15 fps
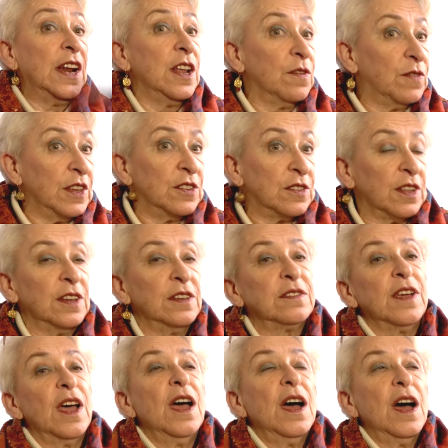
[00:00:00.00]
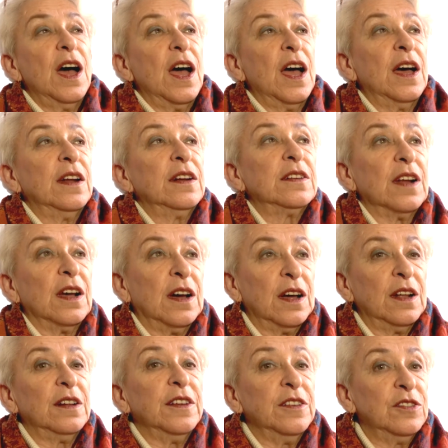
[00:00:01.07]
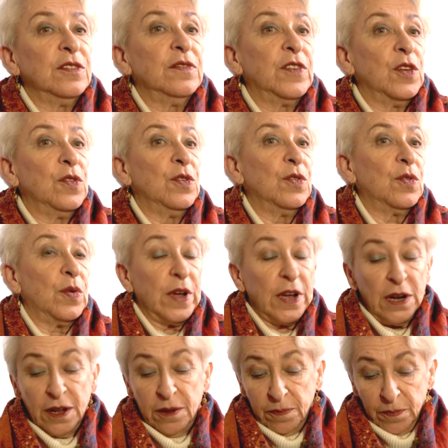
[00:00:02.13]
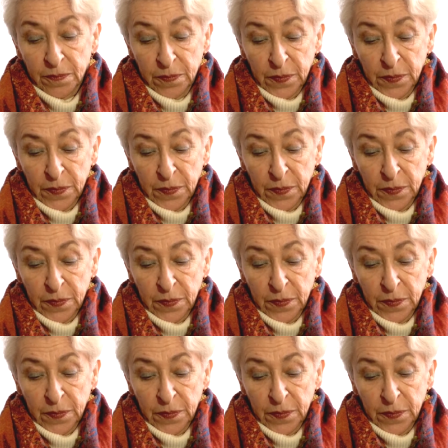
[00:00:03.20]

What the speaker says: any of these things, and I'll interview you quickly.